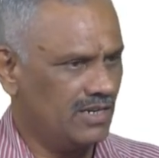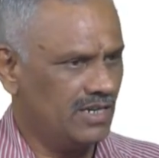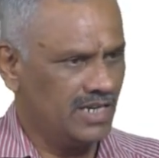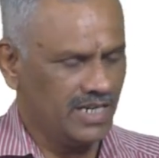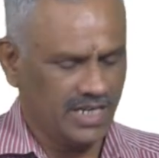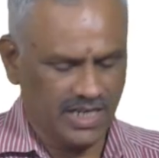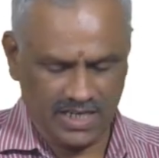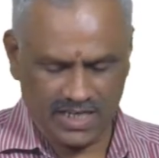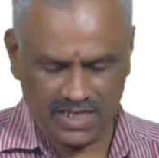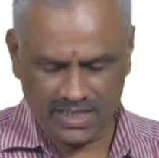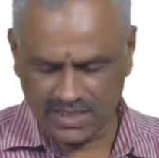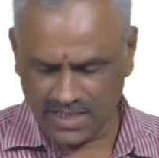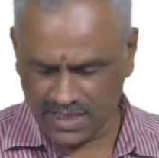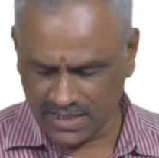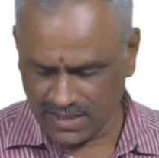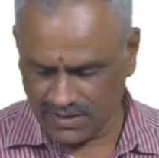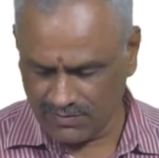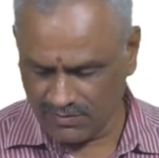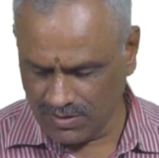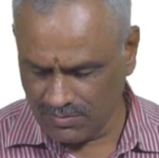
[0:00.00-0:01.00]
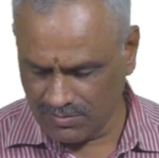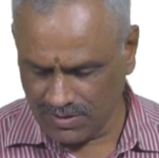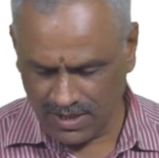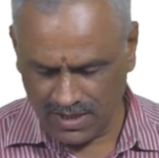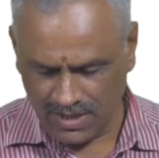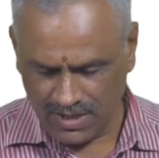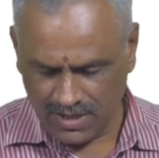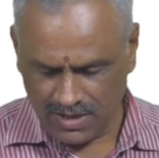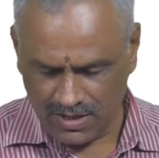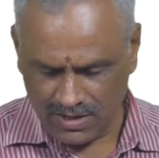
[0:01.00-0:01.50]
Heat rejection will
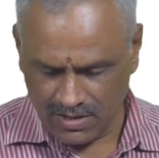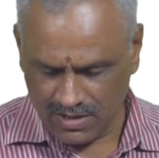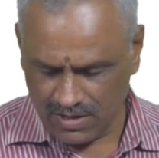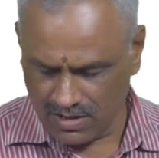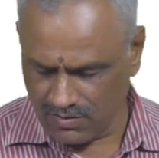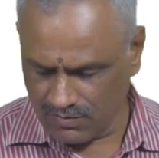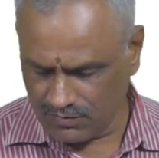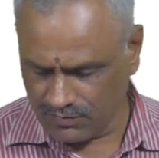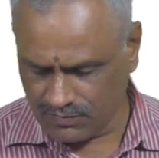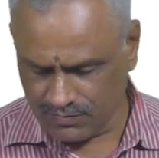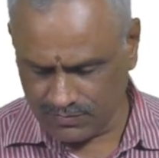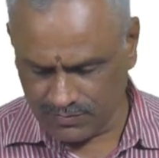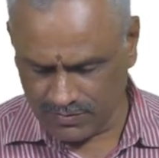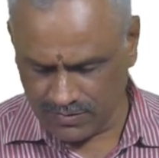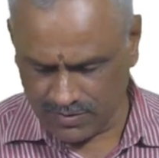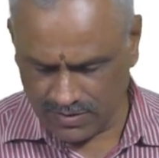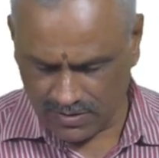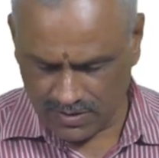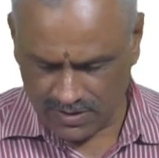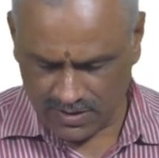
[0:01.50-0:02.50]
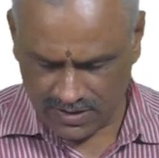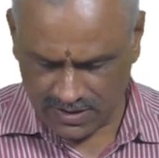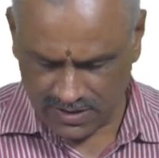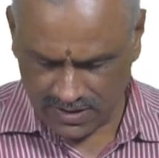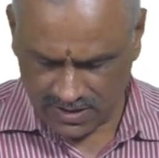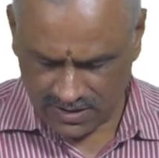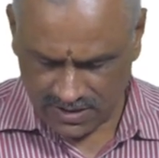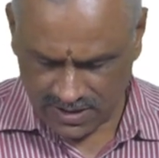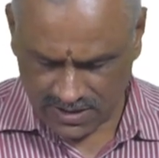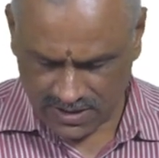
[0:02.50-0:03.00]
be
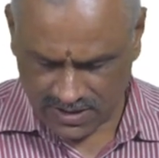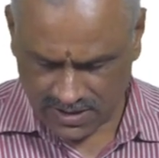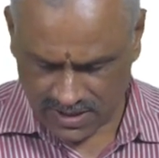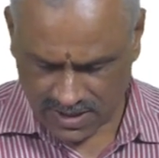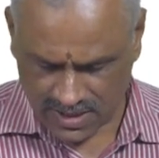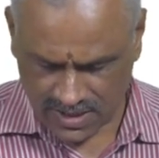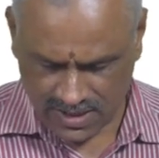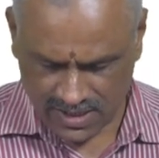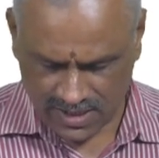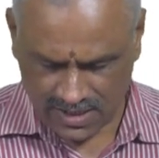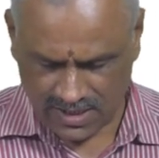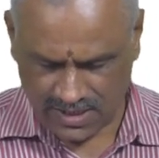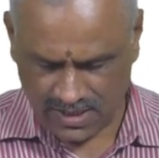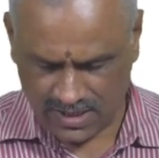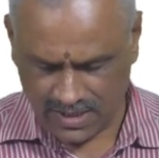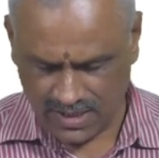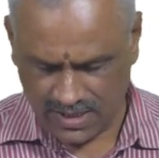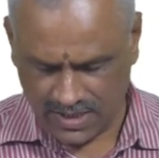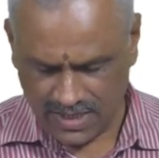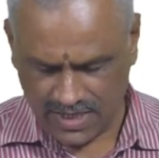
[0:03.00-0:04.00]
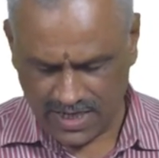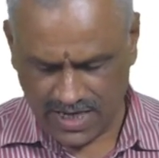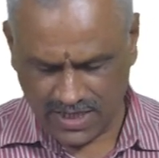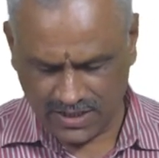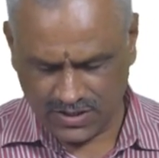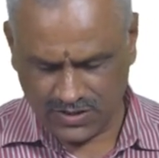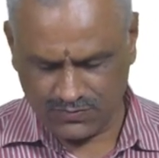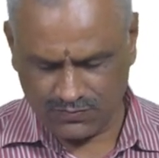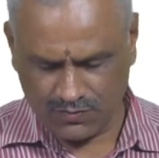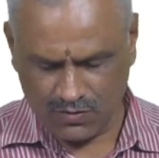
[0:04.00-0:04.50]
this
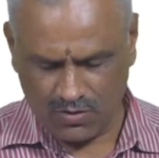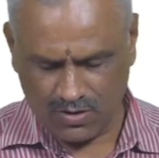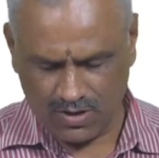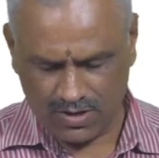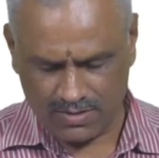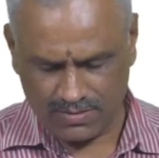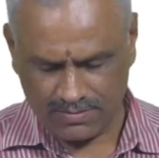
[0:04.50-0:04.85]
H4